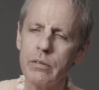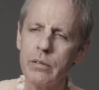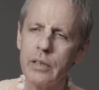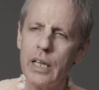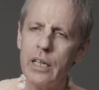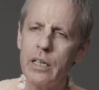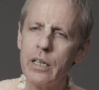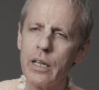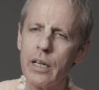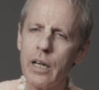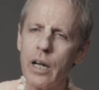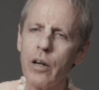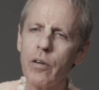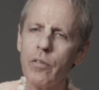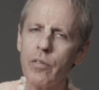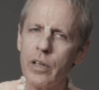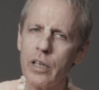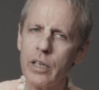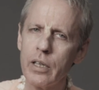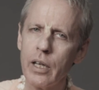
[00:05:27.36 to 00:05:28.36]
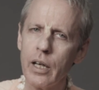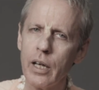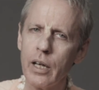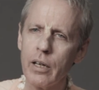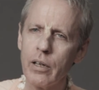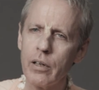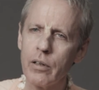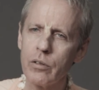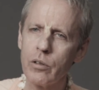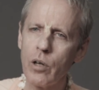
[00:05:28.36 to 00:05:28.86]
He did
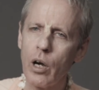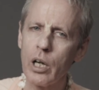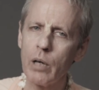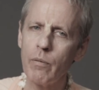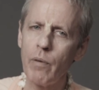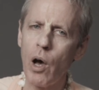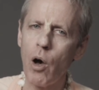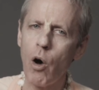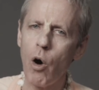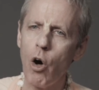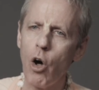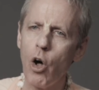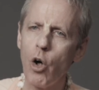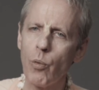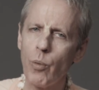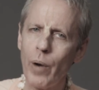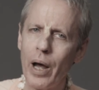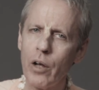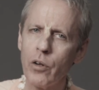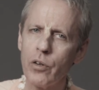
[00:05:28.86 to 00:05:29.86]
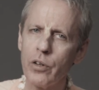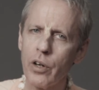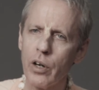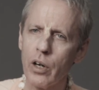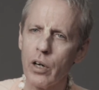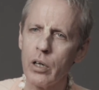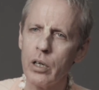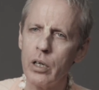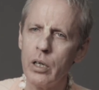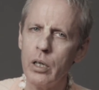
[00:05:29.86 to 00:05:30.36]
everything. Talk about
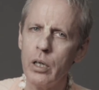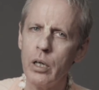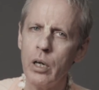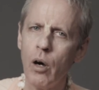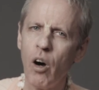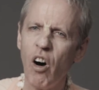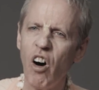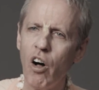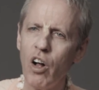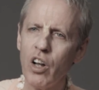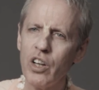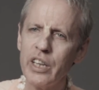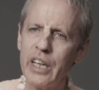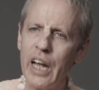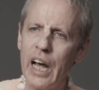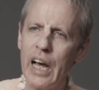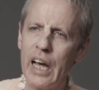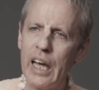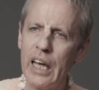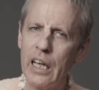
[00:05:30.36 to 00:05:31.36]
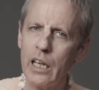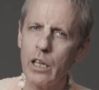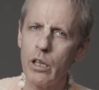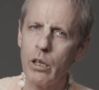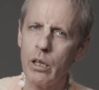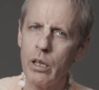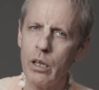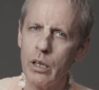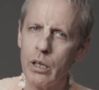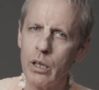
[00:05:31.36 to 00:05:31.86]
all-rounder, all
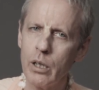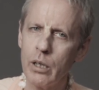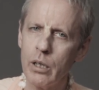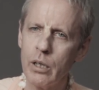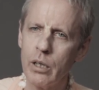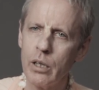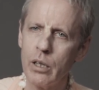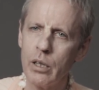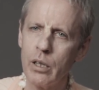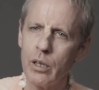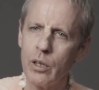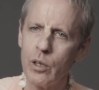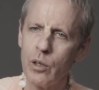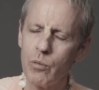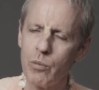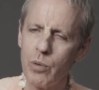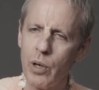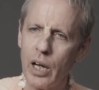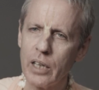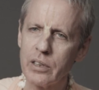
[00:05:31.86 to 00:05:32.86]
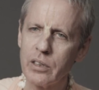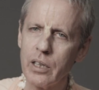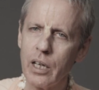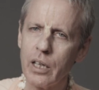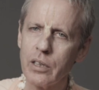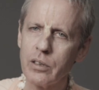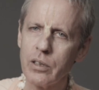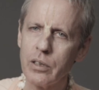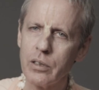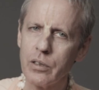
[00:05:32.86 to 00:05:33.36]
nine
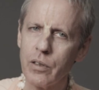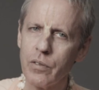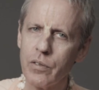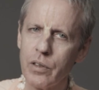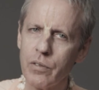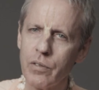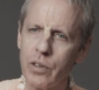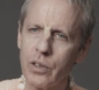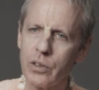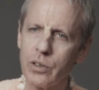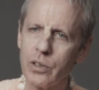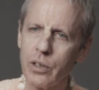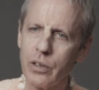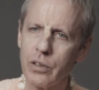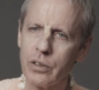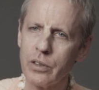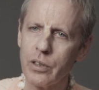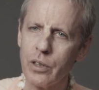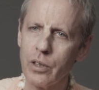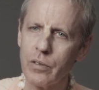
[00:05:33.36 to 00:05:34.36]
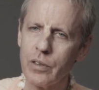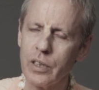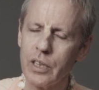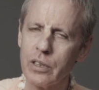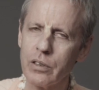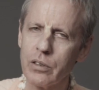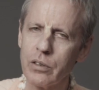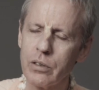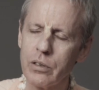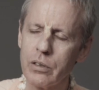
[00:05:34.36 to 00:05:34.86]
processes of devotional
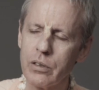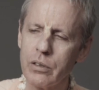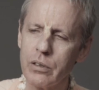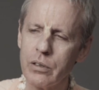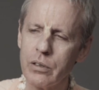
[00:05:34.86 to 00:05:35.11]
service.